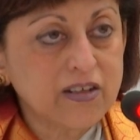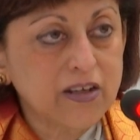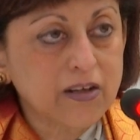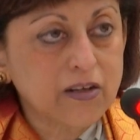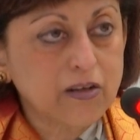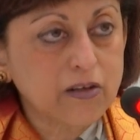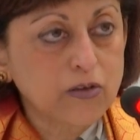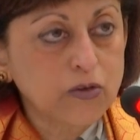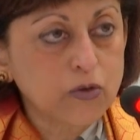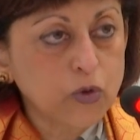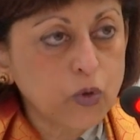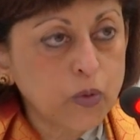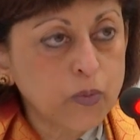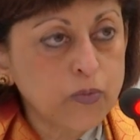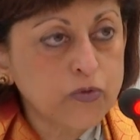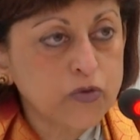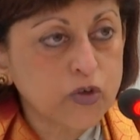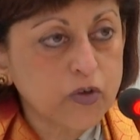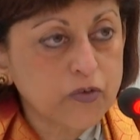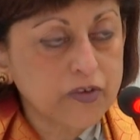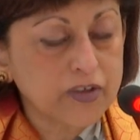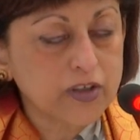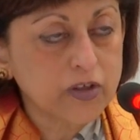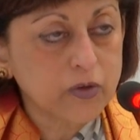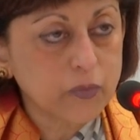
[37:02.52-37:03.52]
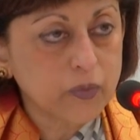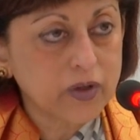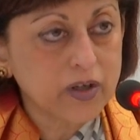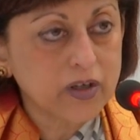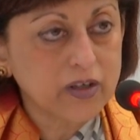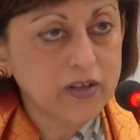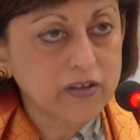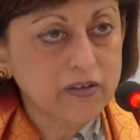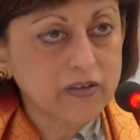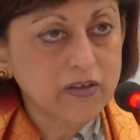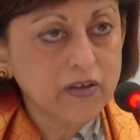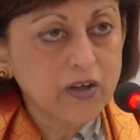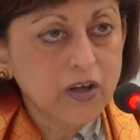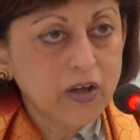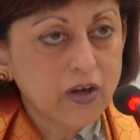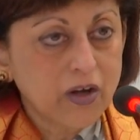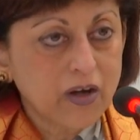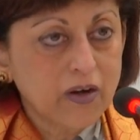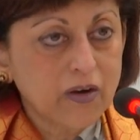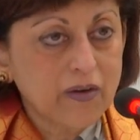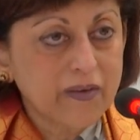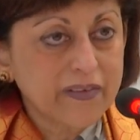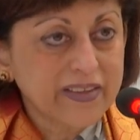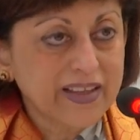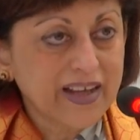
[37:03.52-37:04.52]
that looms over the world,
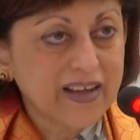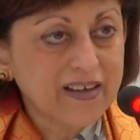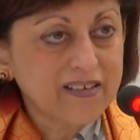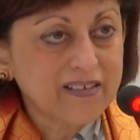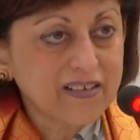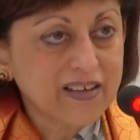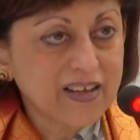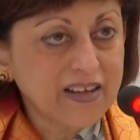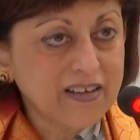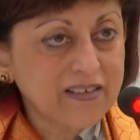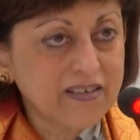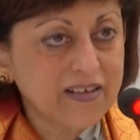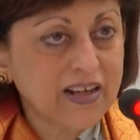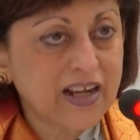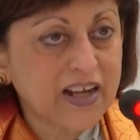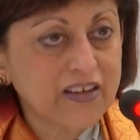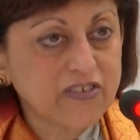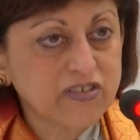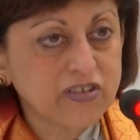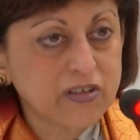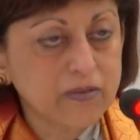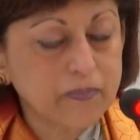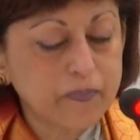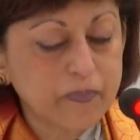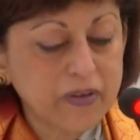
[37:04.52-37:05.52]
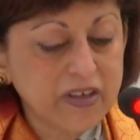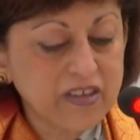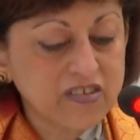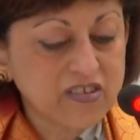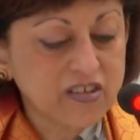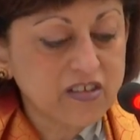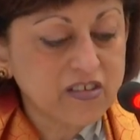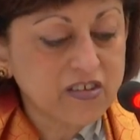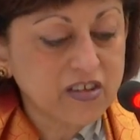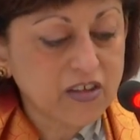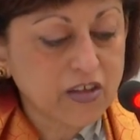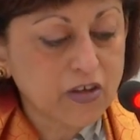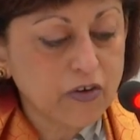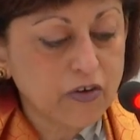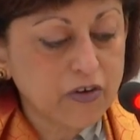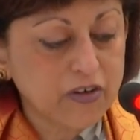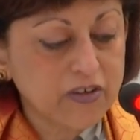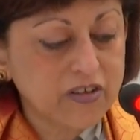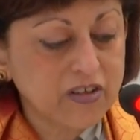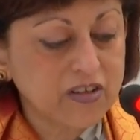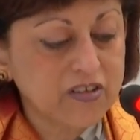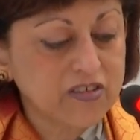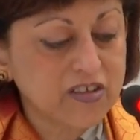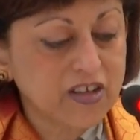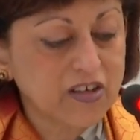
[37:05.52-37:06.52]
that international peace and
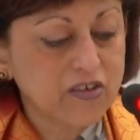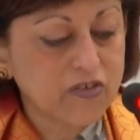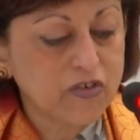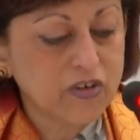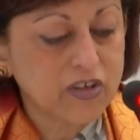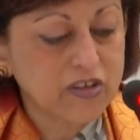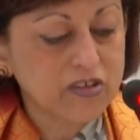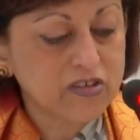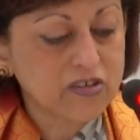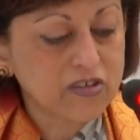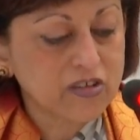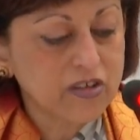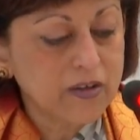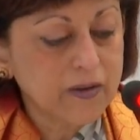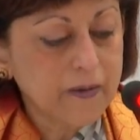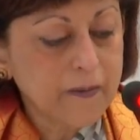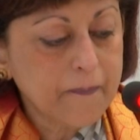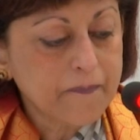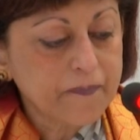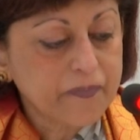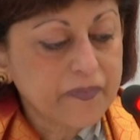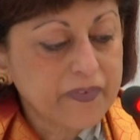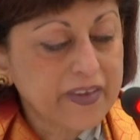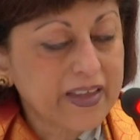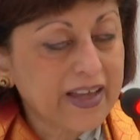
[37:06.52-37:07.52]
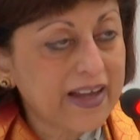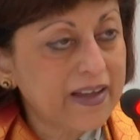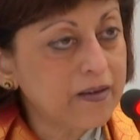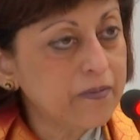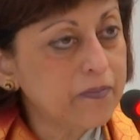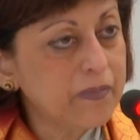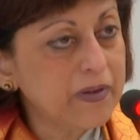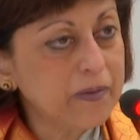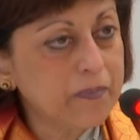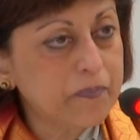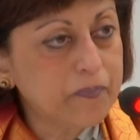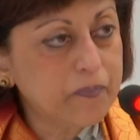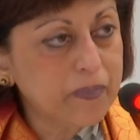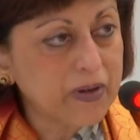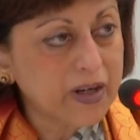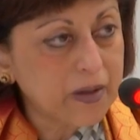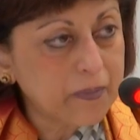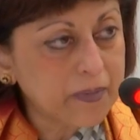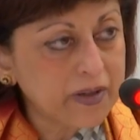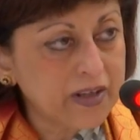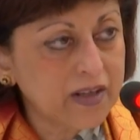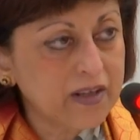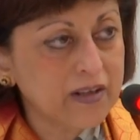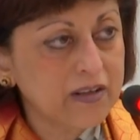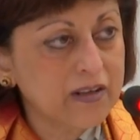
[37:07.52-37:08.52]
security is at risk, can be
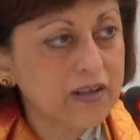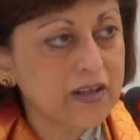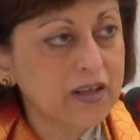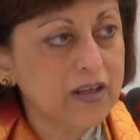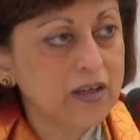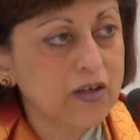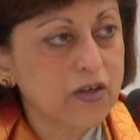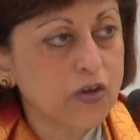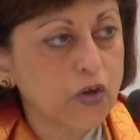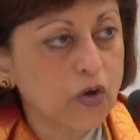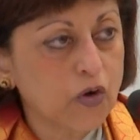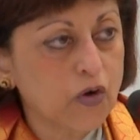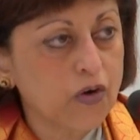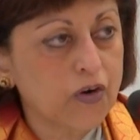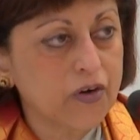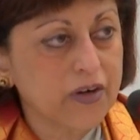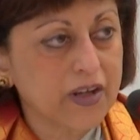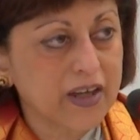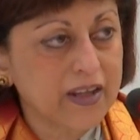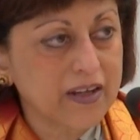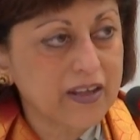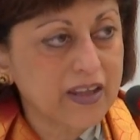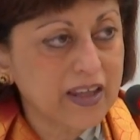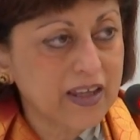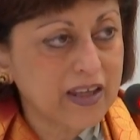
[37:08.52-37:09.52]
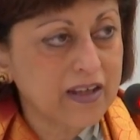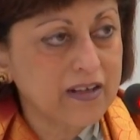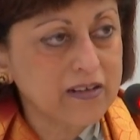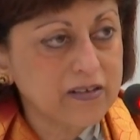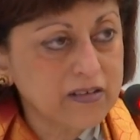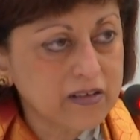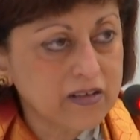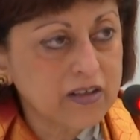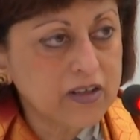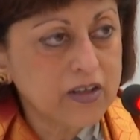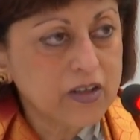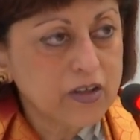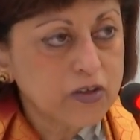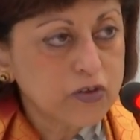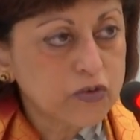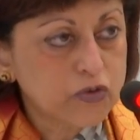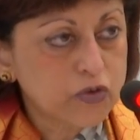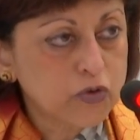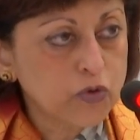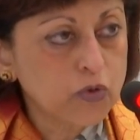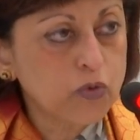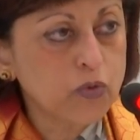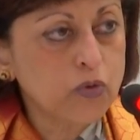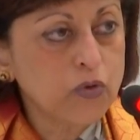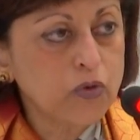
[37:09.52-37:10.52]
permanently cured and healed
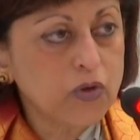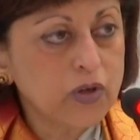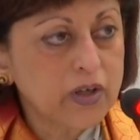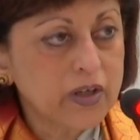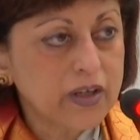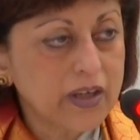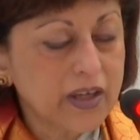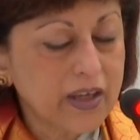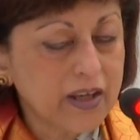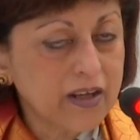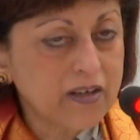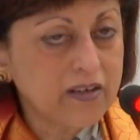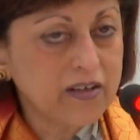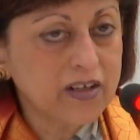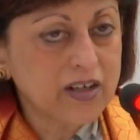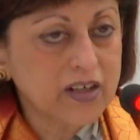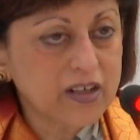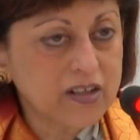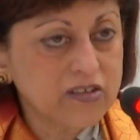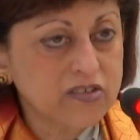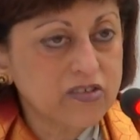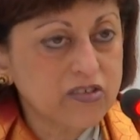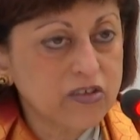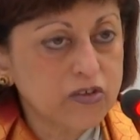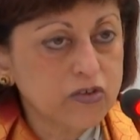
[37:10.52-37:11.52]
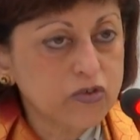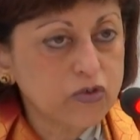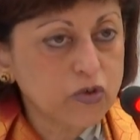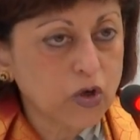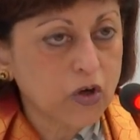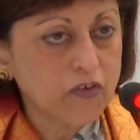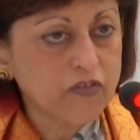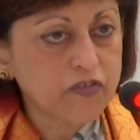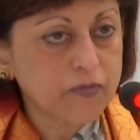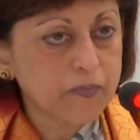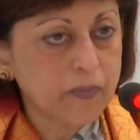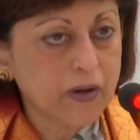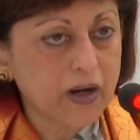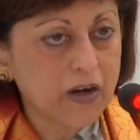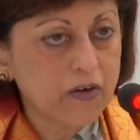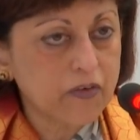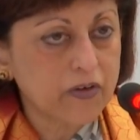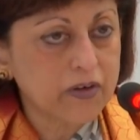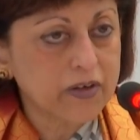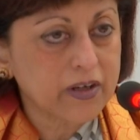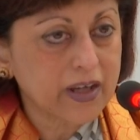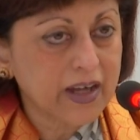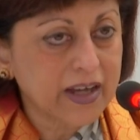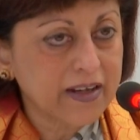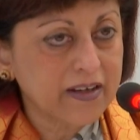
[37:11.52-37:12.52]
through India's soft
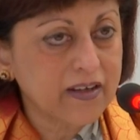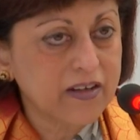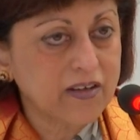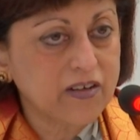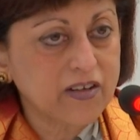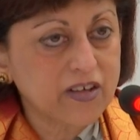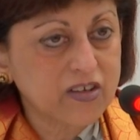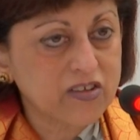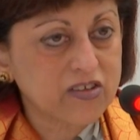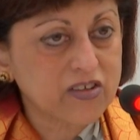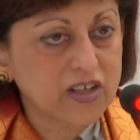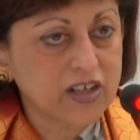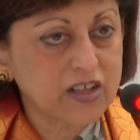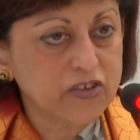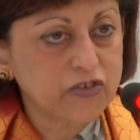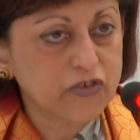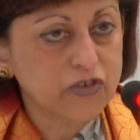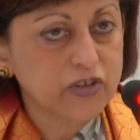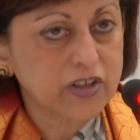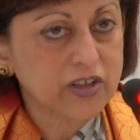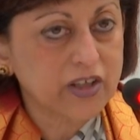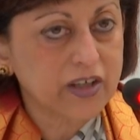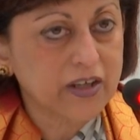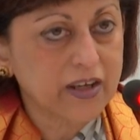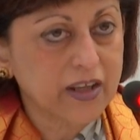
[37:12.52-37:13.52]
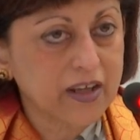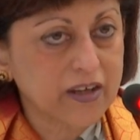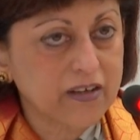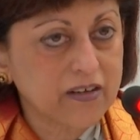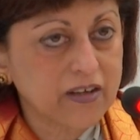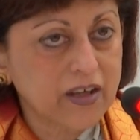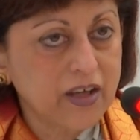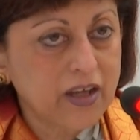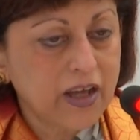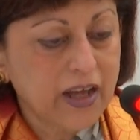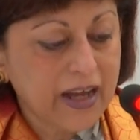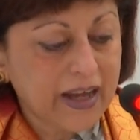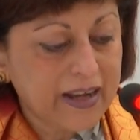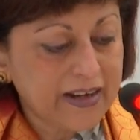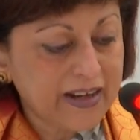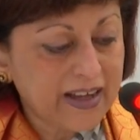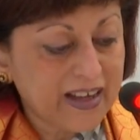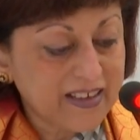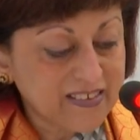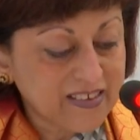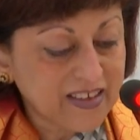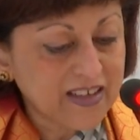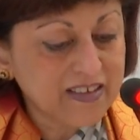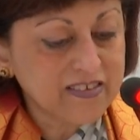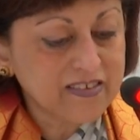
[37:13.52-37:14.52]
power and India's cultural connect. And
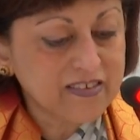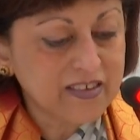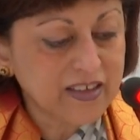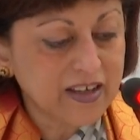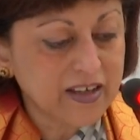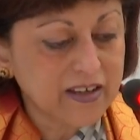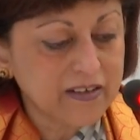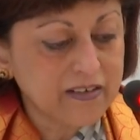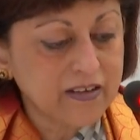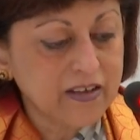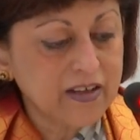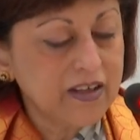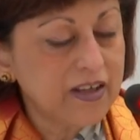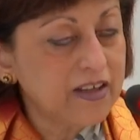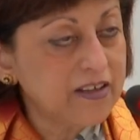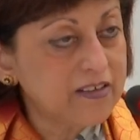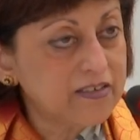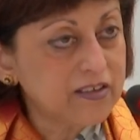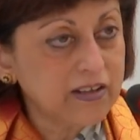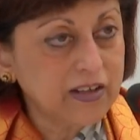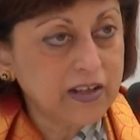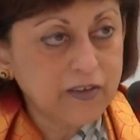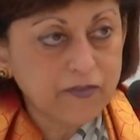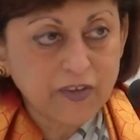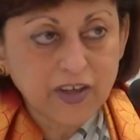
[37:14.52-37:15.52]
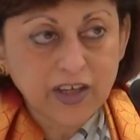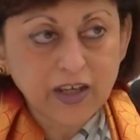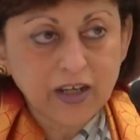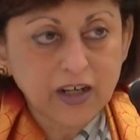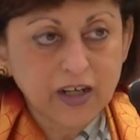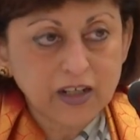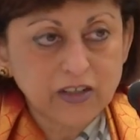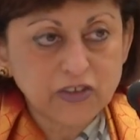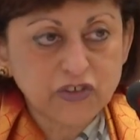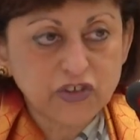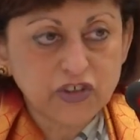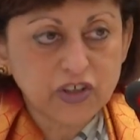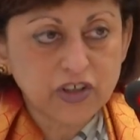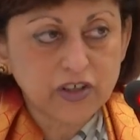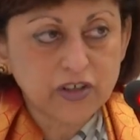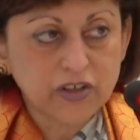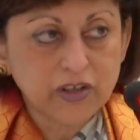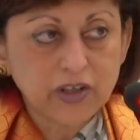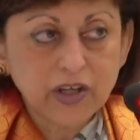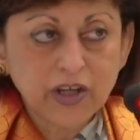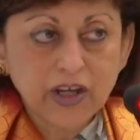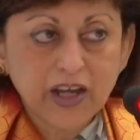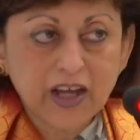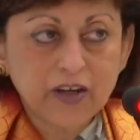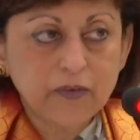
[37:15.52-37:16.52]
as I said, it's a living culture
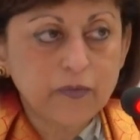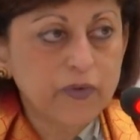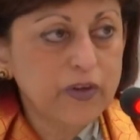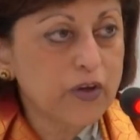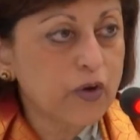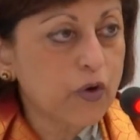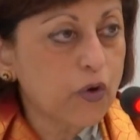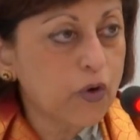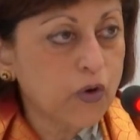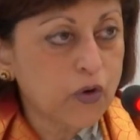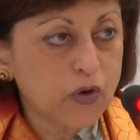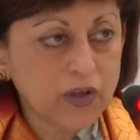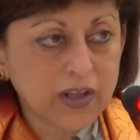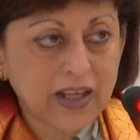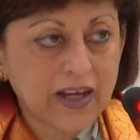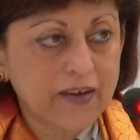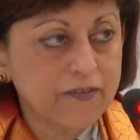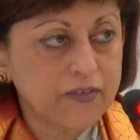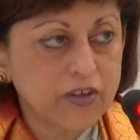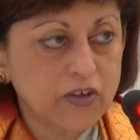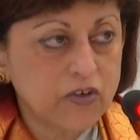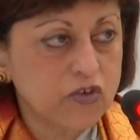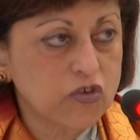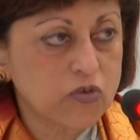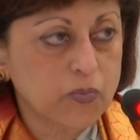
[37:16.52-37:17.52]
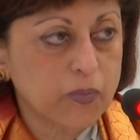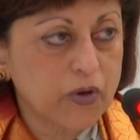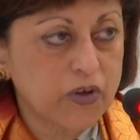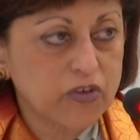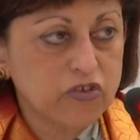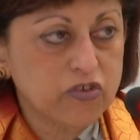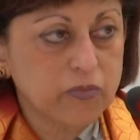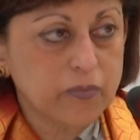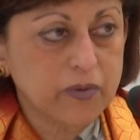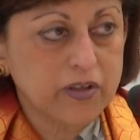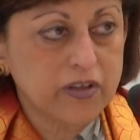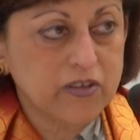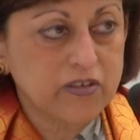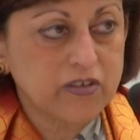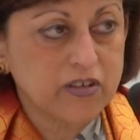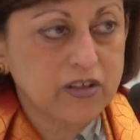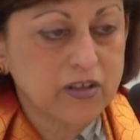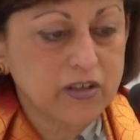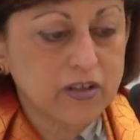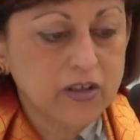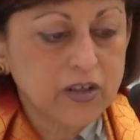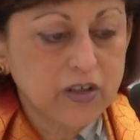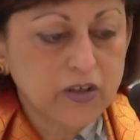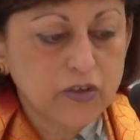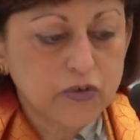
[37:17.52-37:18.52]
and we all have the
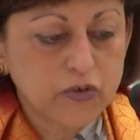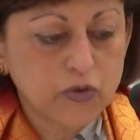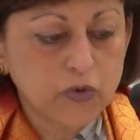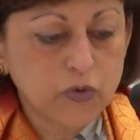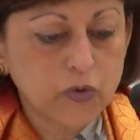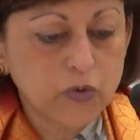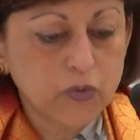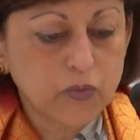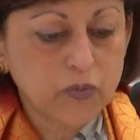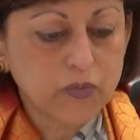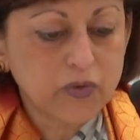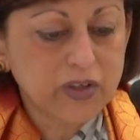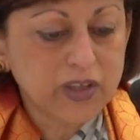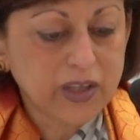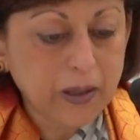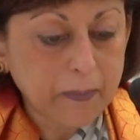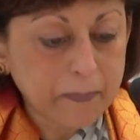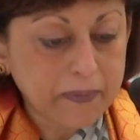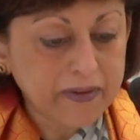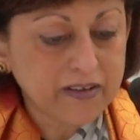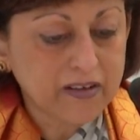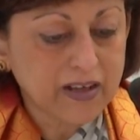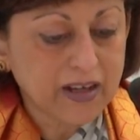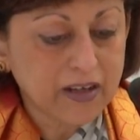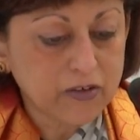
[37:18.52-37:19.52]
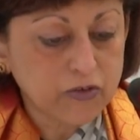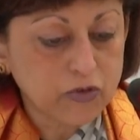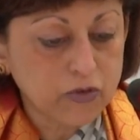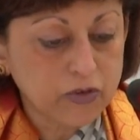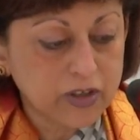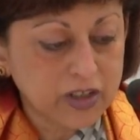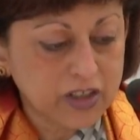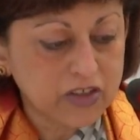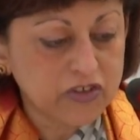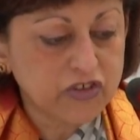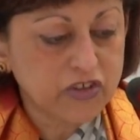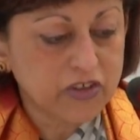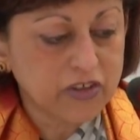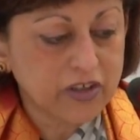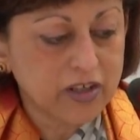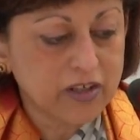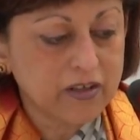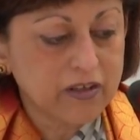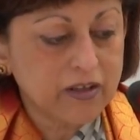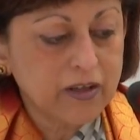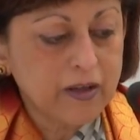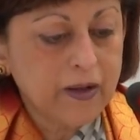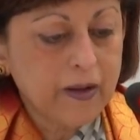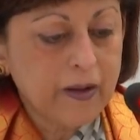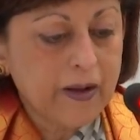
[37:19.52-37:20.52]
responsibility to keep it, to nurture it.